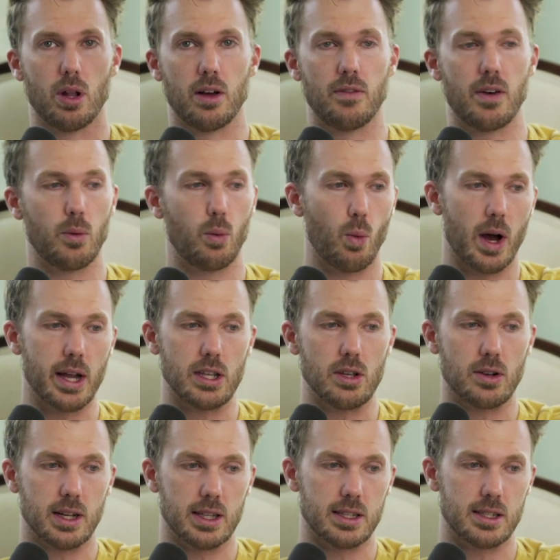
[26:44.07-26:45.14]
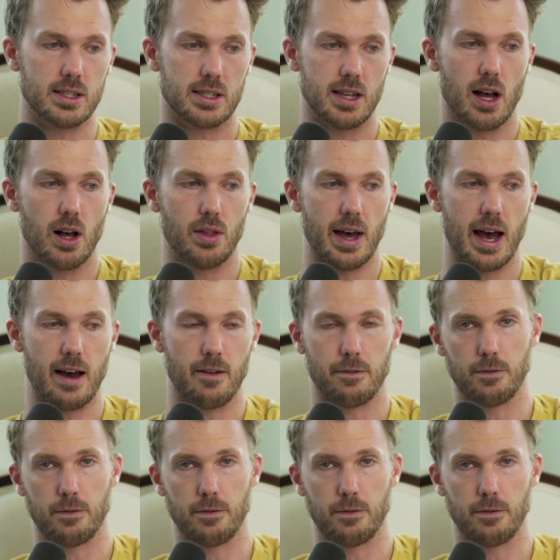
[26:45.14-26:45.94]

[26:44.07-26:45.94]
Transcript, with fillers: of what you could sell that